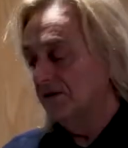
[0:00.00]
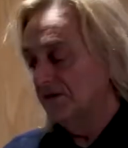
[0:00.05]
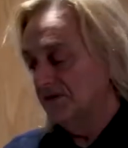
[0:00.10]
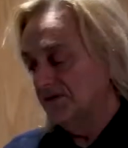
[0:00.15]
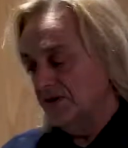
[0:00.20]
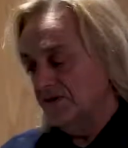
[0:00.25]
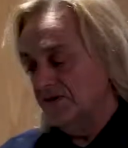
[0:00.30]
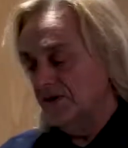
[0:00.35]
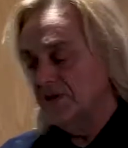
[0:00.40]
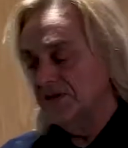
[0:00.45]

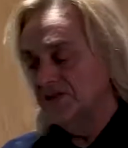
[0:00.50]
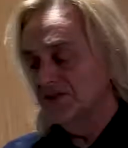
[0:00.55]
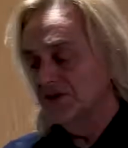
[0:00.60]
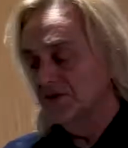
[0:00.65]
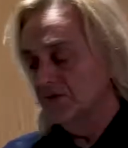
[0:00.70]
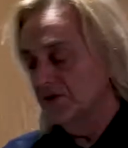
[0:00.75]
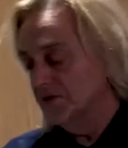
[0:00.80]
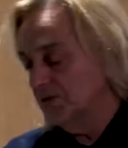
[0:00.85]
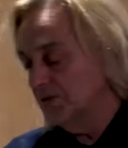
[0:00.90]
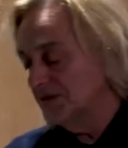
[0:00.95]
So the
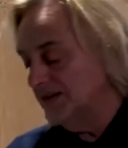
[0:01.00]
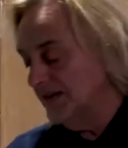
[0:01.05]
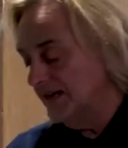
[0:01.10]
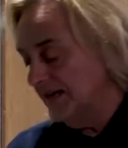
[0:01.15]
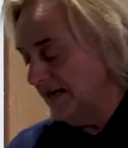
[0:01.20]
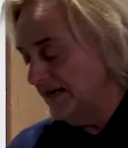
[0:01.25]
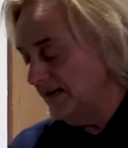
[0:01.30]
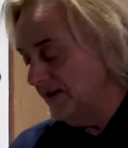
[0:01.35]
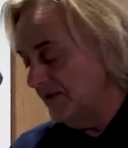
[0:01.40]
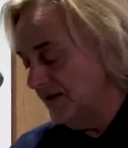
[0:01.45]
question was there
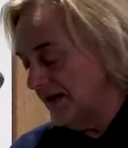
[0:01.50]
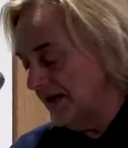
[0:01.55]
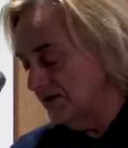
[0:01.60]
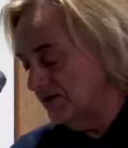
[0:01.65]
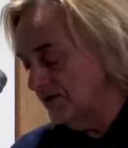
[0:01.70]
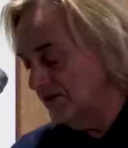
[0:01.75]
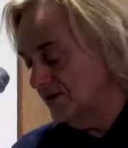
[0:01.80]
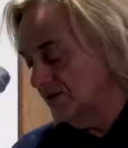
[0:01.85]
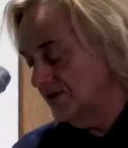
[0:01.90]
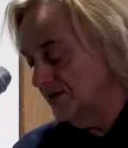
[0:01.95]
any
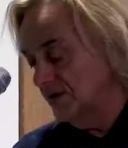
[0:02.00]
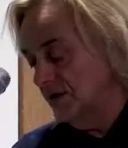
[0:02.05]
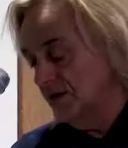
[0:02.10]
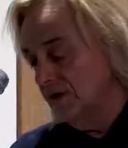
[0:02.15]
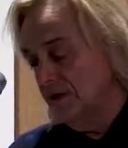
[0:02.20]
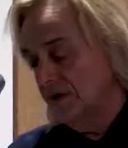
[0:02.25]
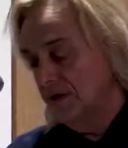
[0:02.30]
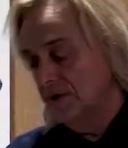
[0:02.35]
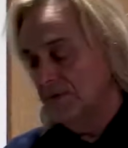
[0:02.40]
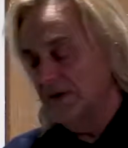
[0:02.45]
reaction to
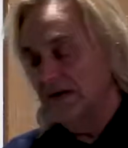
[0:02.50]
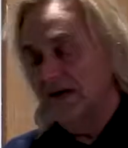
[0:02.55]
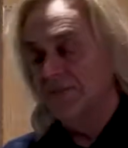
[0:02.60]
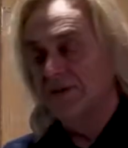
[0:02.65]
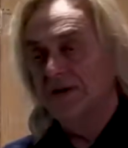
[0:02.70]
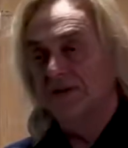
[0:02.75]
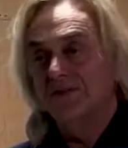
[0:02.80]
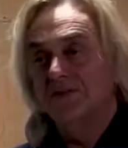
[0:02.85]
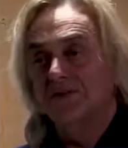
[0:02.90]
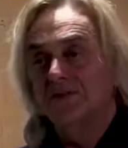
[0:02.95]

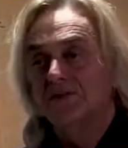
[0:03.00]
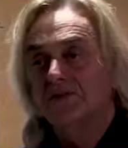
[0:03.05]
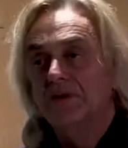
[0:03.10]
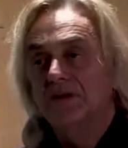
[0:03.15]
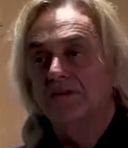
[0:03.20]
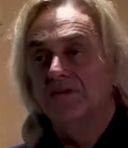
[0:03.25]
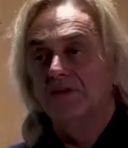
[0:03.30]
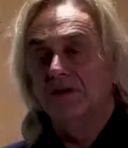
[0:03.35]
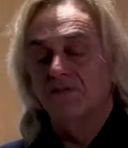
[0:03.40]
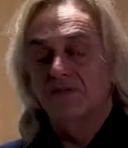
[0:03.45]
Piper at the
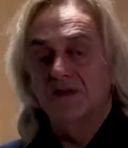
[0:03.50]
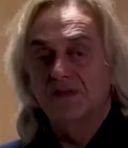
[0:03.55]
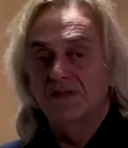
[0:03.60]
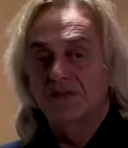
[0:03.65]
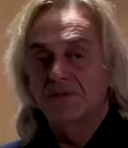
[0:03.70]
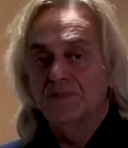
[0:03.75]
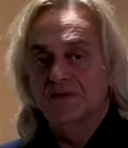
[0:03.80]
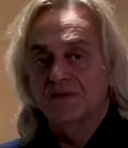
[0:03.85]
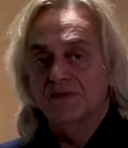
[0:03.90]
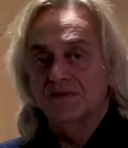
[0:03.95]

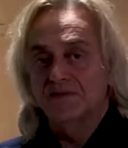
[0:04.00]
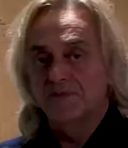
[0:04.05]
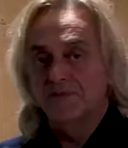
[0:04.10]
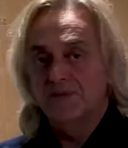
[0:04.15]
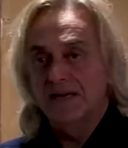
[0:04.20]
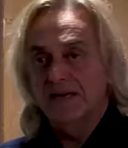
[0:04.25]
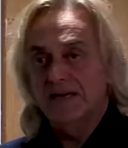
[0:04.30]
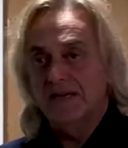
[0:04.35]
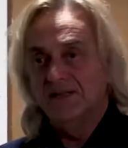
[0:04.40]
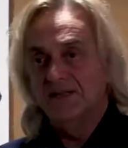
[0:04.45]
retrospective of
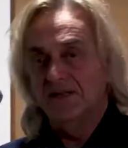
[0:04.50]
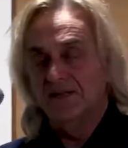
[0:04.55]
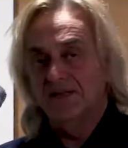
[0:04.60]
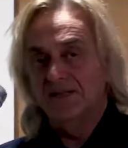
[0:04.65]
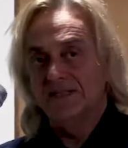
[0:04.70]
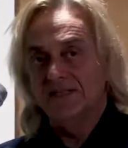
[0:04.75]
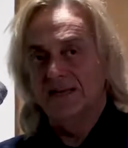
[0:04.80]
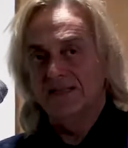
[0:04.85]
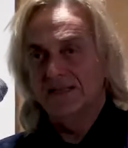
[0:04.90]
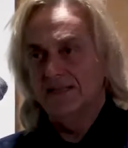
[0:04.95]
Picasso in
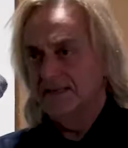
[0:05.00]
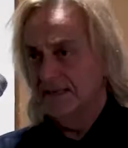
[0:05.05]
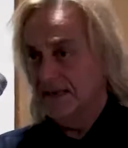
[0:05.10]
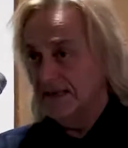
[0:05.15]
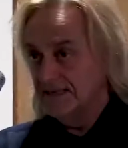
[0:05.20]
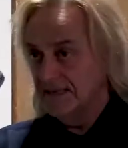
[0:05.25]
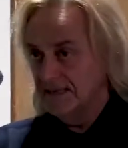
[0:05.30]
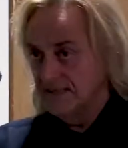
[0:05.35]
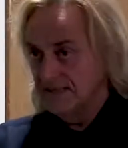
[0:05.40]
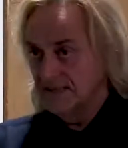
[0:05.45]
the Tate in
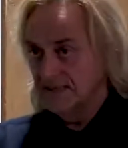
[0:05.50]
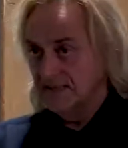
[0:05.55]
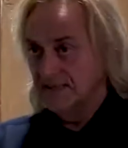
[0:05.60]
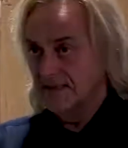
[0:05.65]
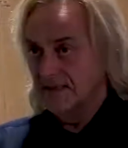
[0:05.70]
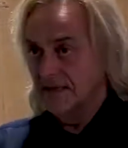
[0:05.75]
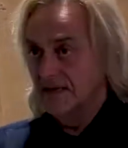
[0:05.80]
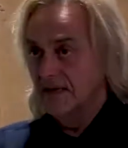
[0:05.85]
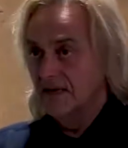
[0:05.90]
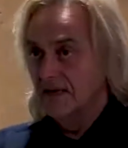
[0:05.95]

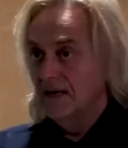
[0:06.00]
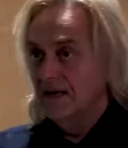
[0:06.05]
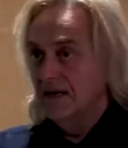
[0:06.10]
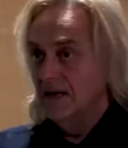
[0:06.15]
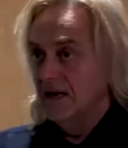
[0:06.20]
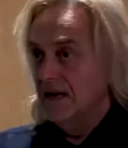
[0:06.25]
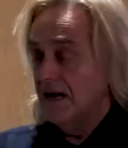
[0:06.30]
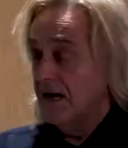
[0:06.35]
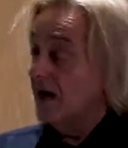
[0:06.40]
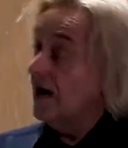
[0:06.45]
1960?
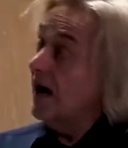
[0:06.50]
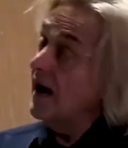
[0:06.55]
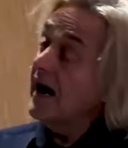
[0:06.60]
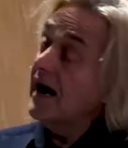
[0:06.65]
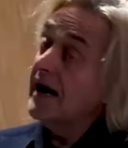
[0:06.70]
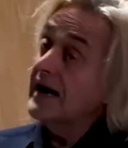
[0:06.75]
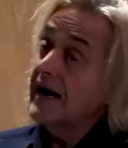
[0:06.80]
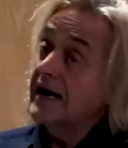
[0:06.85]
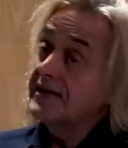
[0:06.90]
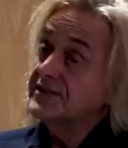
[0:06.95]

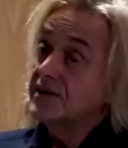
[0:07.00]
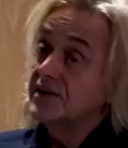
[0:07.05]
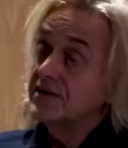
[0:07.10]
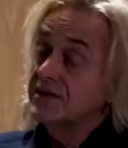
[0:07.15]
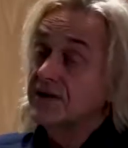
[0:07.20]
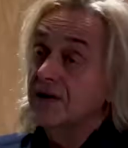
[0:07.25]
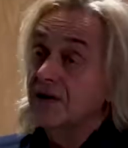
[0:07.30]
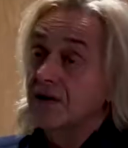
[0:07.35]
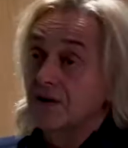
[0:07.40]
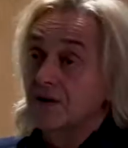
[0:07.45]
I
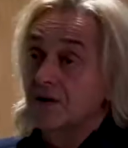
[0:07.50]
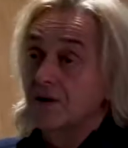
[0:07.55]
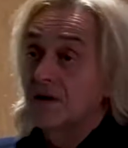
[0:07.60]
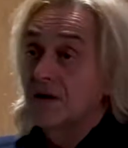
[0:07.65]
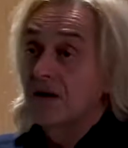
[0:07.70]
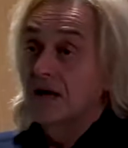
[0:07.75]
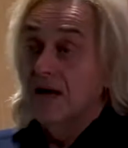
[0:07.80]
don't know,